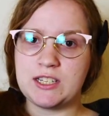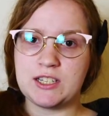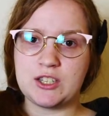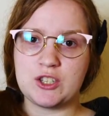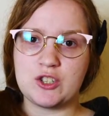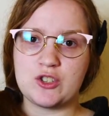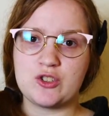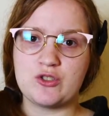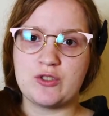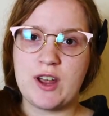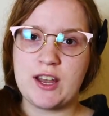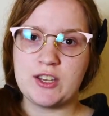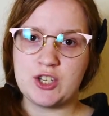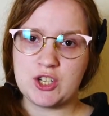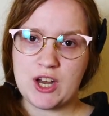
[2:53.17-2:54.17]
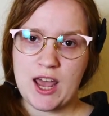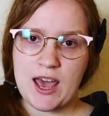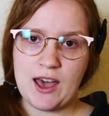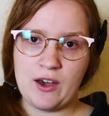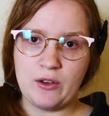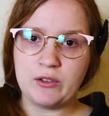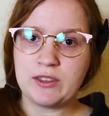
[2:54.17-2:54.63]
to stretch
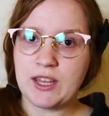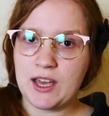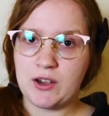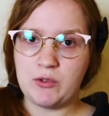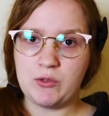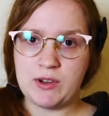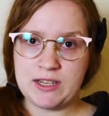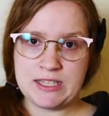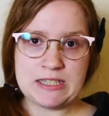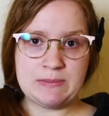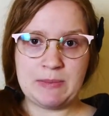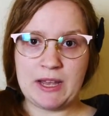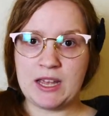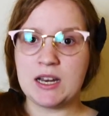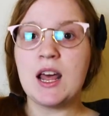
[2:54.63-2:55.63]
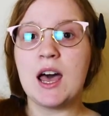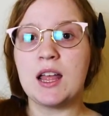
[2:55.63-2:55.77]
out that waistband